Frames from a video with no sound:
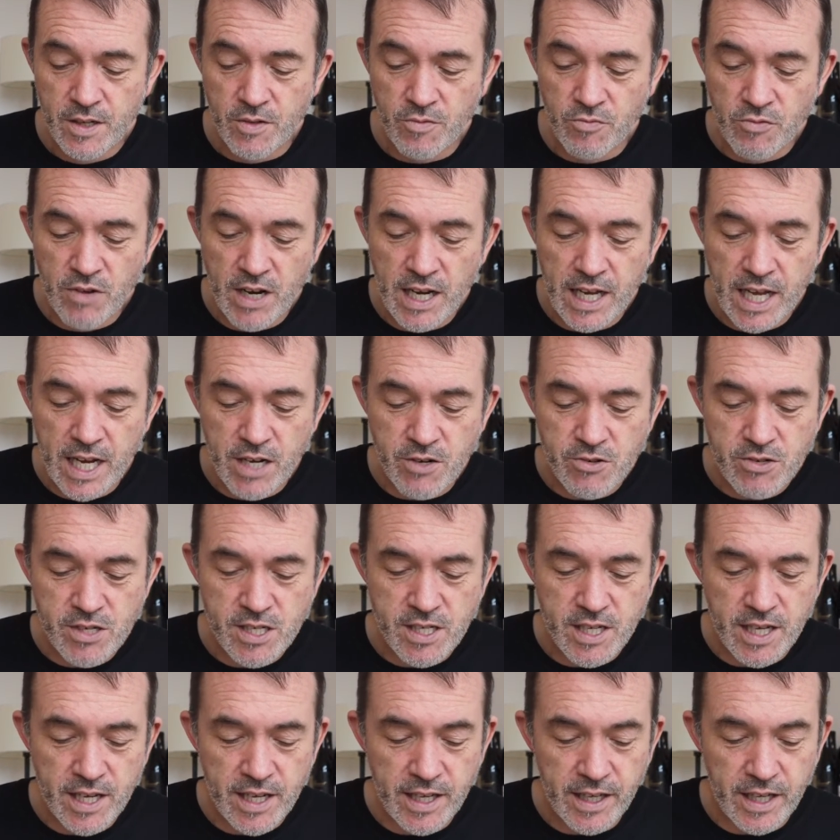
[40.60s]

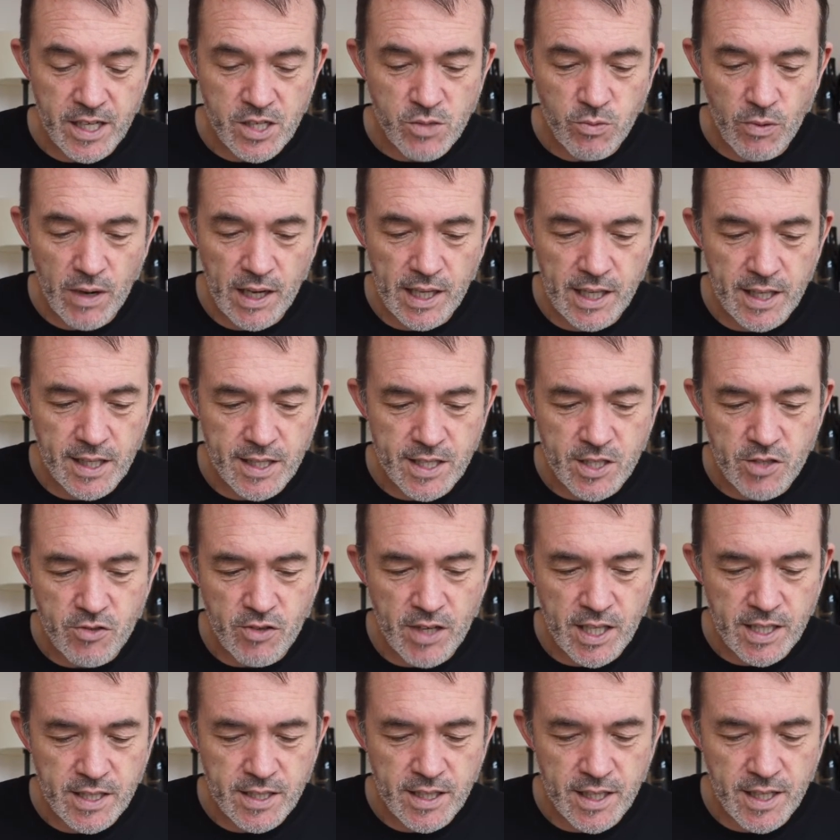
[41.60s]
interesting. It's well
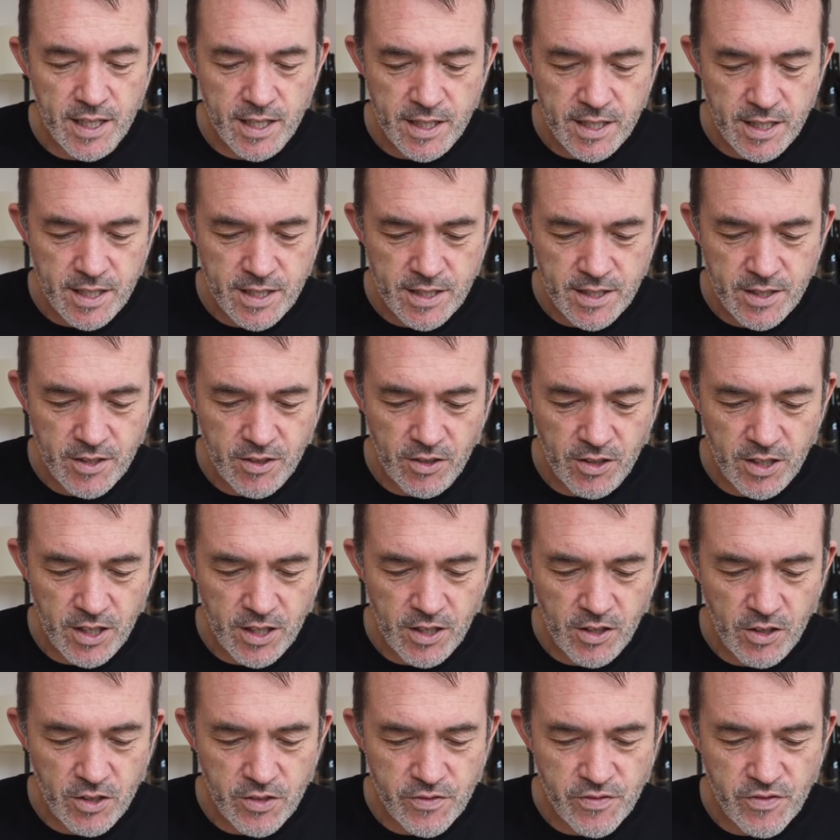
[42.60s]
illustrated. It's got a
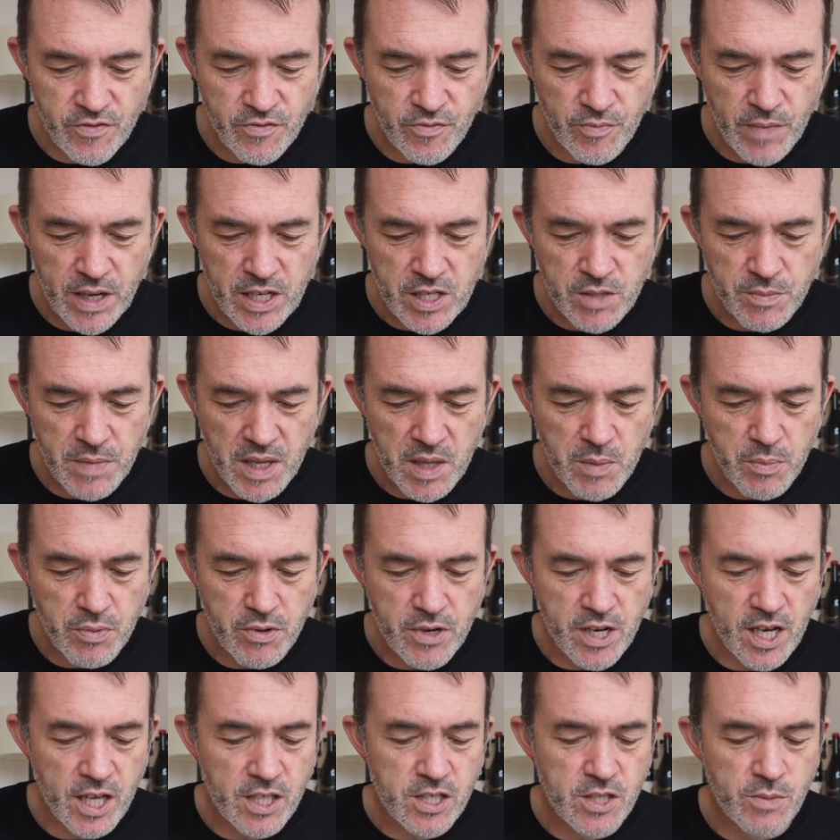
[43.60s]
lot of information about the
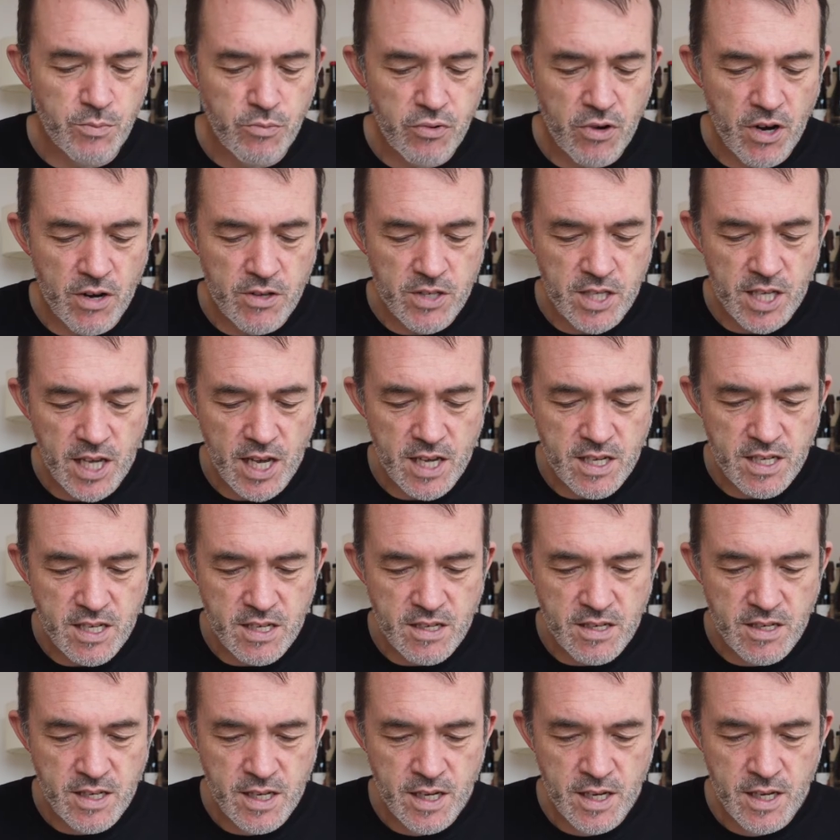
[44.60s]
production
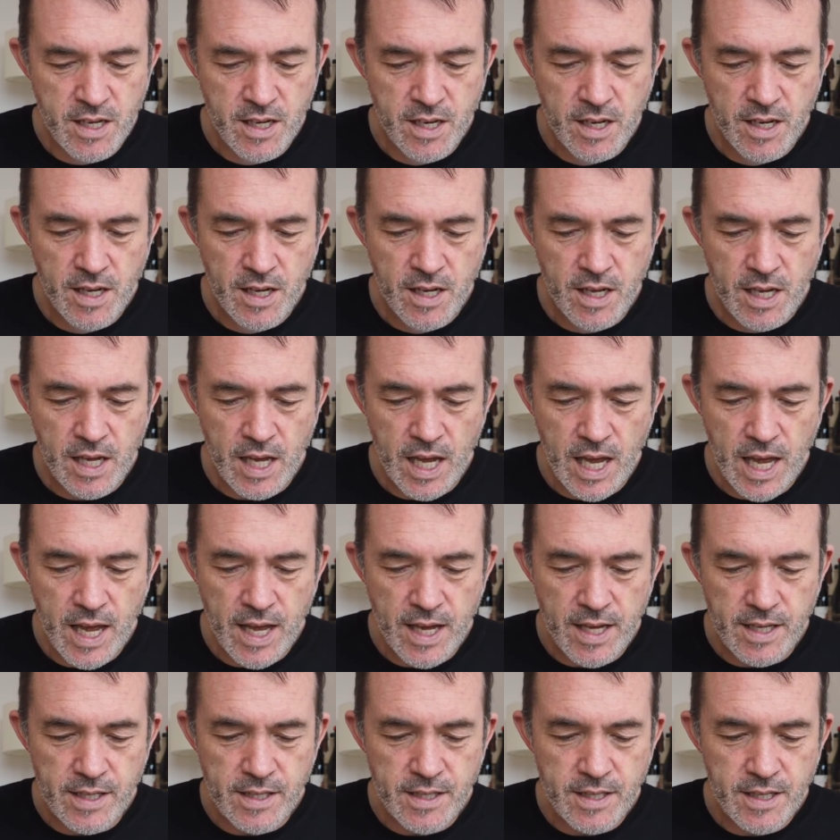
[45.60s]
process,
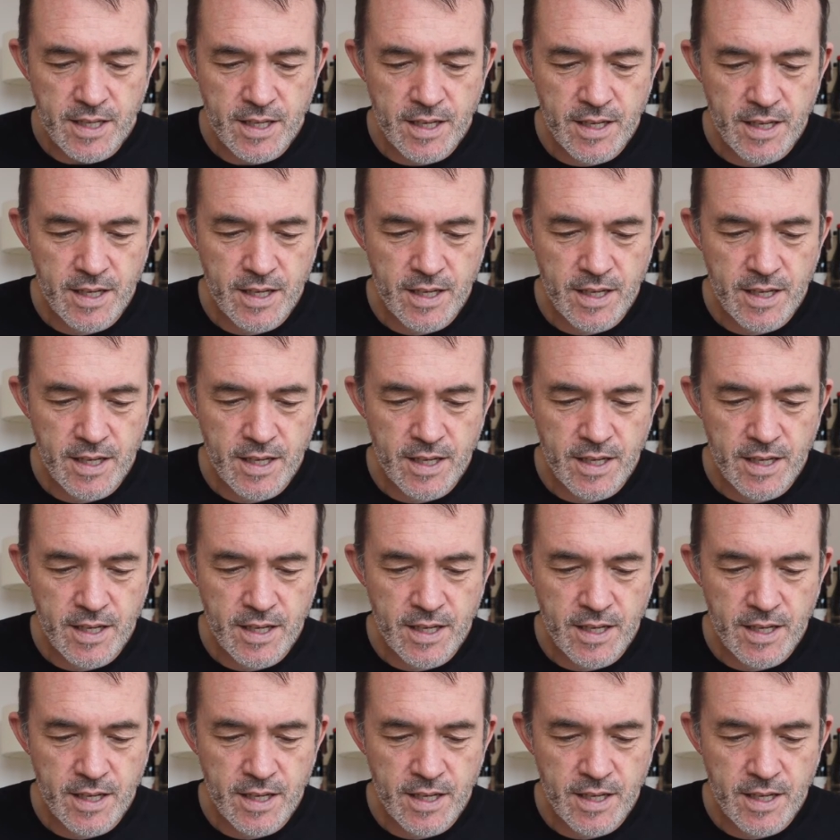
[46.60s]
and